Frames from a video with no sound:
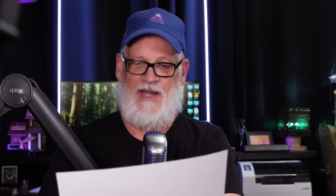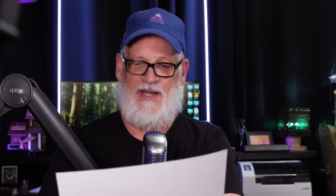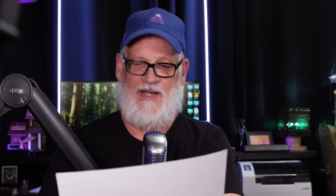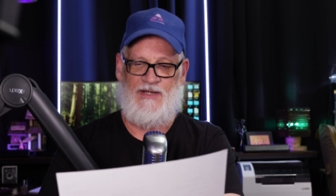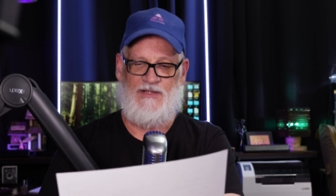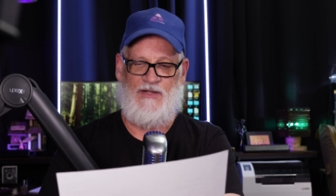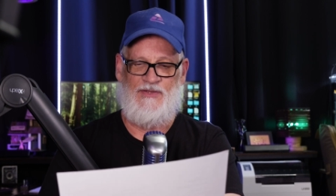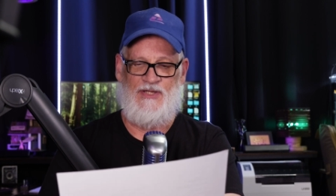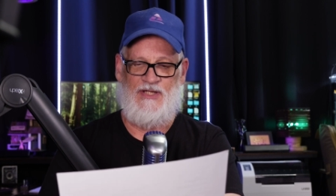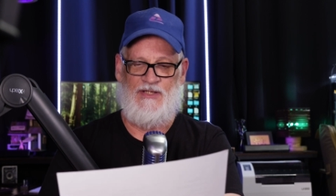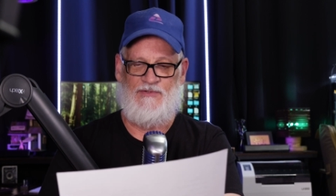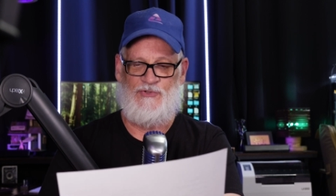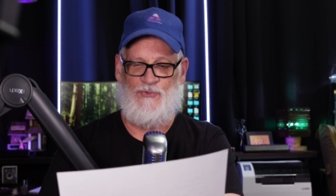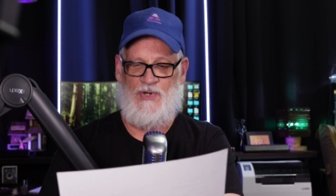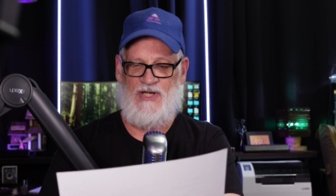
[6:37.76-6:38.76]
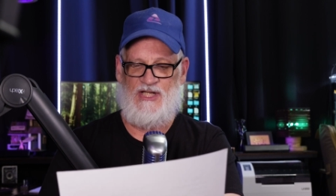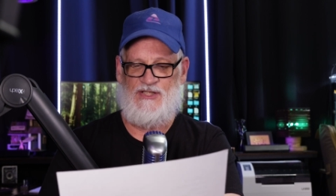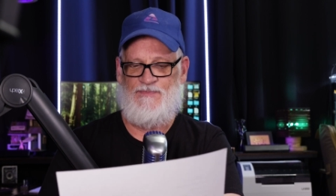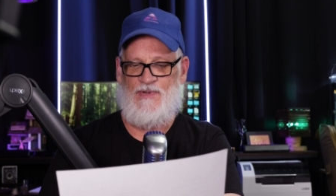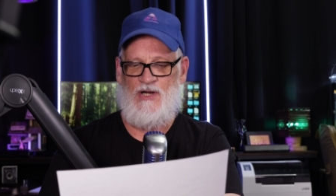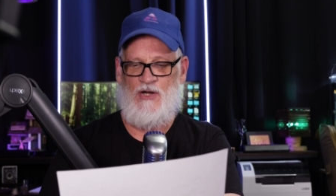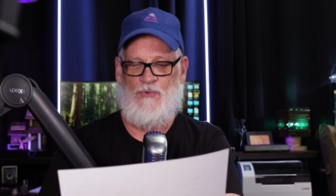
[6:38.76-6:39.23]
And on the 20
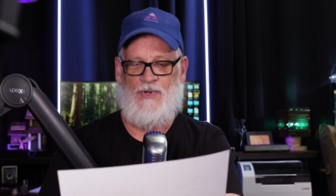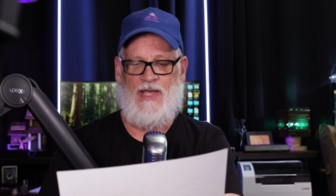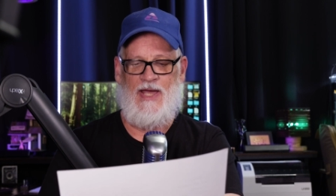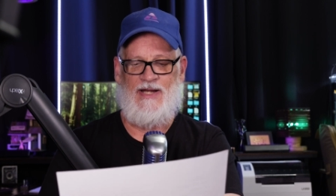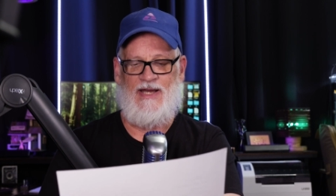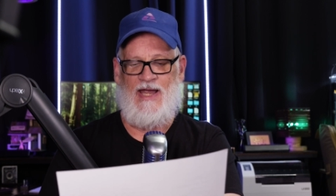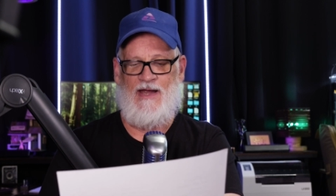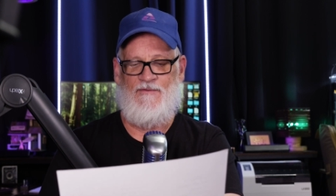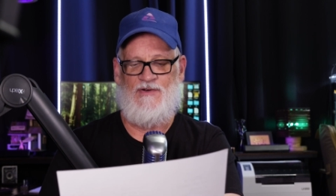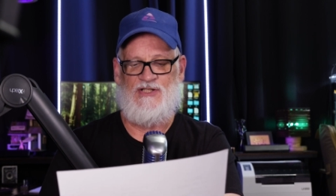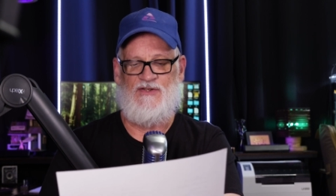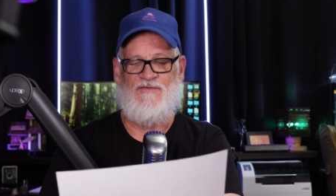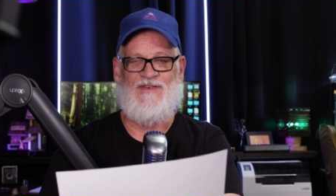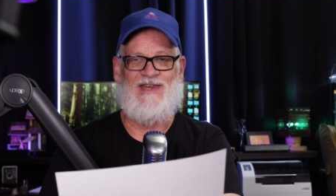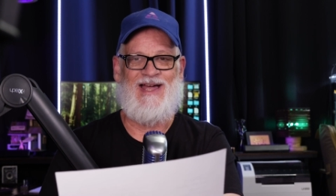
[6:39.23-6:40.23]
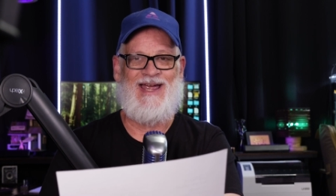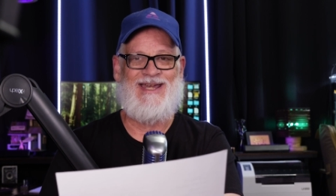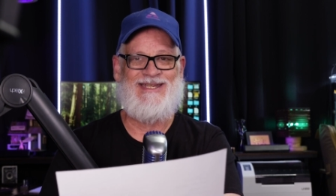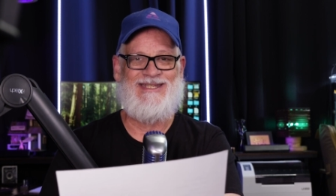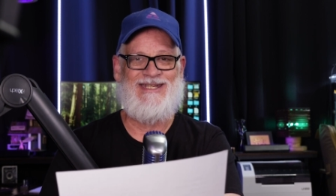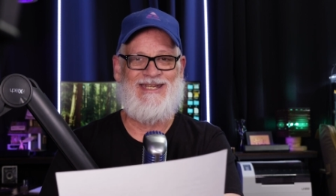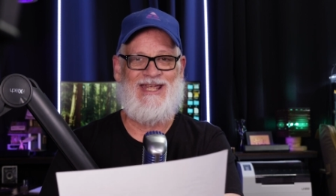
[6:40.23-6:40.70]
inch barrel, we had an average of
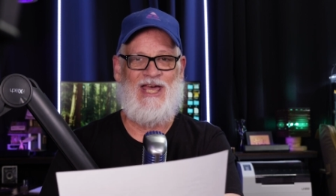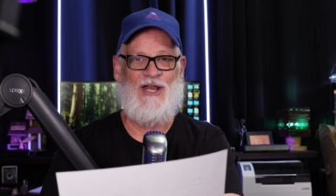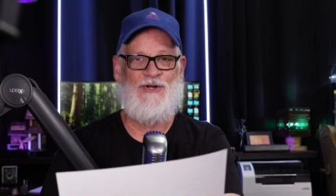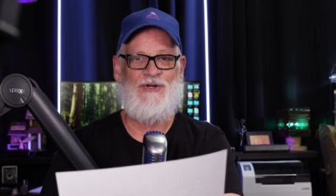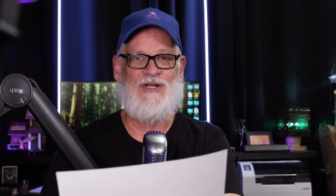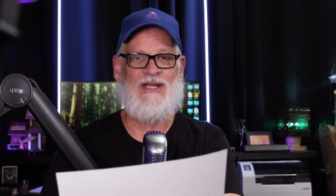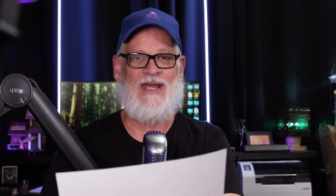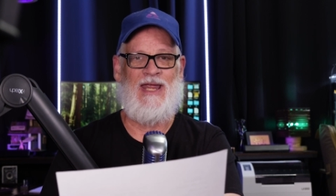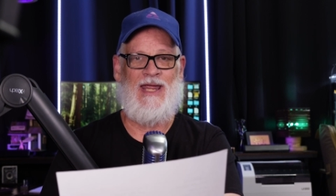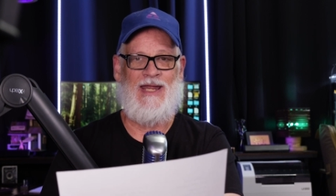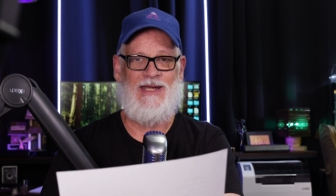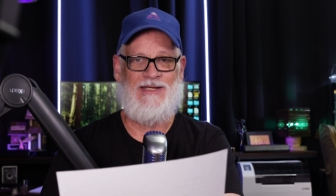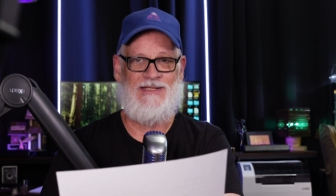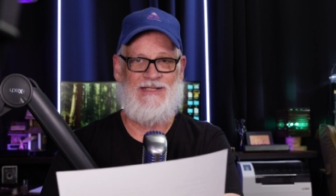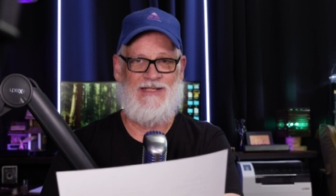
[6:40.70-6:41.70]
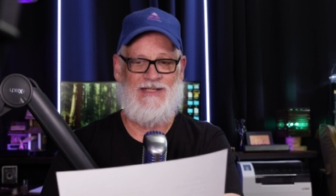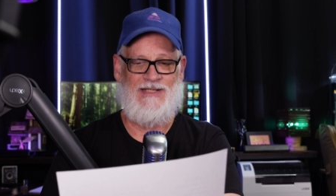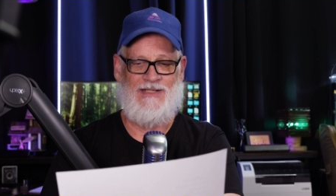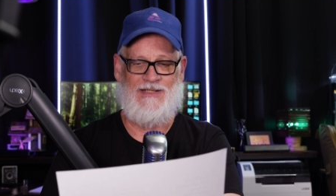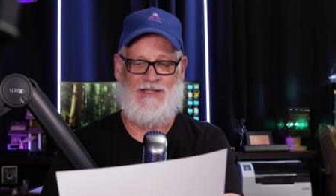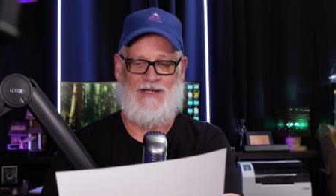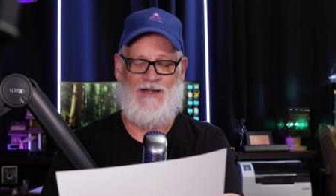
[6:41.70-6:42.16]

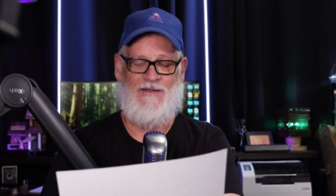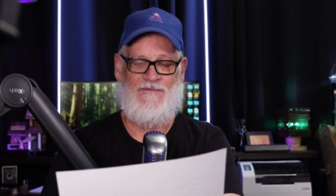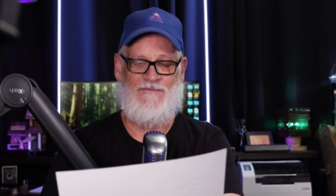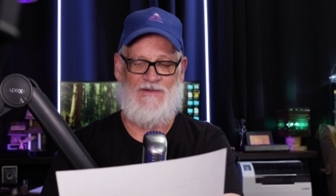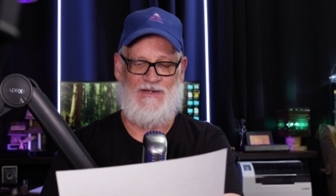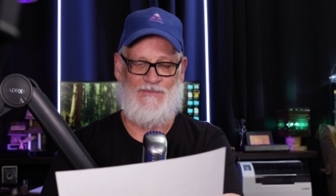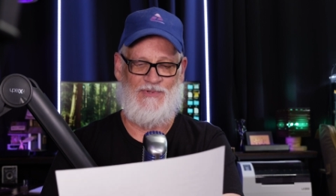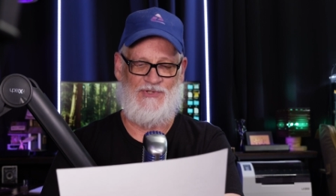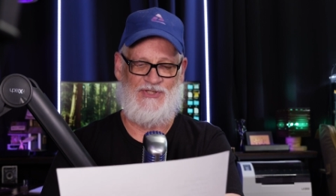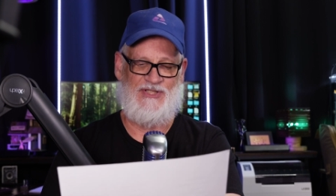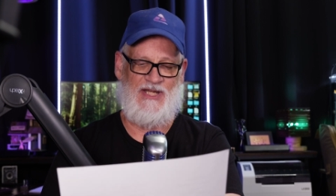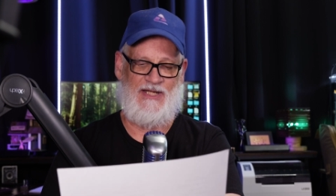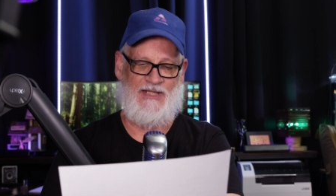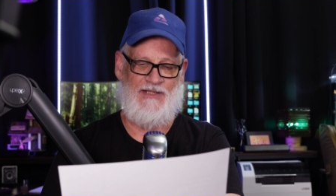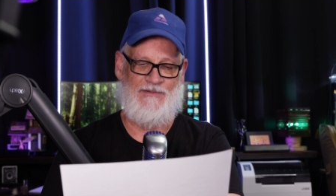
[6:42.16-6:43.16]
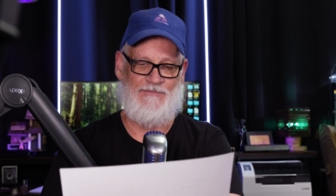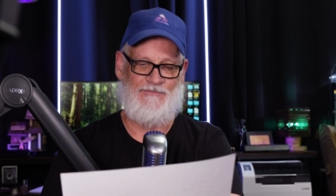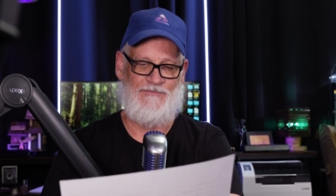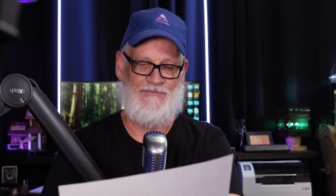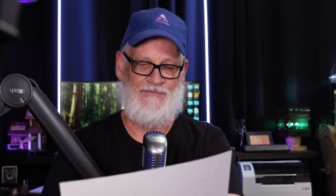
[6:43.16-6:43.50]
1,918 feet per second.